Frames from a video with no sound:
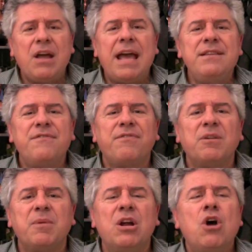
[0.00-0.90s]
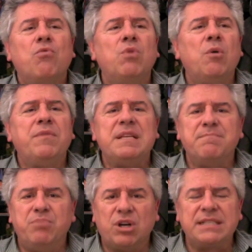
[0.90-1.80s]
Edna Ferber wrote these
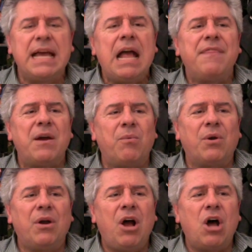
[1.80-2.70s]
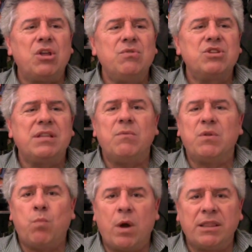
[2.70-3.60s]
books that were usually
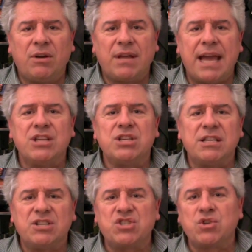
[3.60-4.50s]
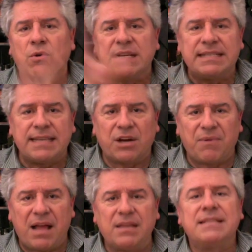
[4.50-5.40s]
with one location and a story set
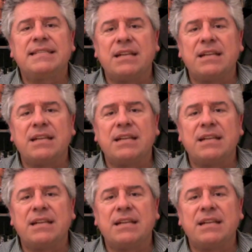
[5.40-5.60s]
around it.